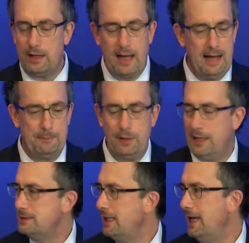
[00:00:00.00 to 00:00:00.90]

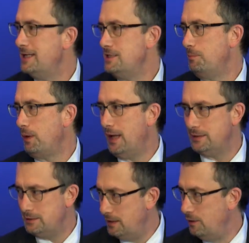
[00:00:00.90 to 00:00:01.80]
complex
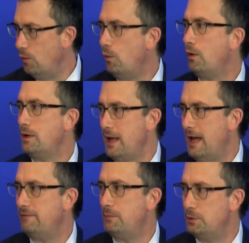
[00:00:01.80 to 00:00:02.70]
angioplasty or
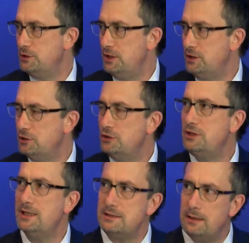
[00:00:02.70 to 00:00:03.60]
TAVR procedures,
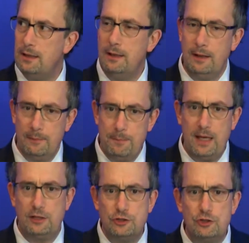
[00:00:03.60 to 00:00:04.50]
just to
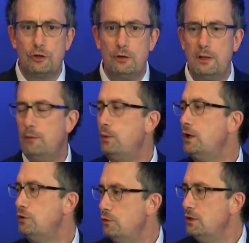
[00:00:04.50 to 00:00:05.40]
make sure that we
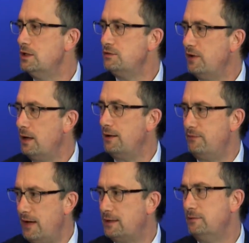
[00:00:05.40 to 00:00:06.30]
can do this very
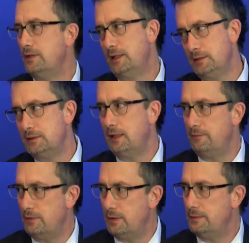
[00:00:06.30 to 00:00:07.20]
effectively and
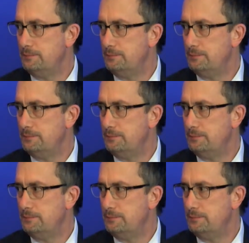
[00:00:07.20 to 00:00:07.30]
safely.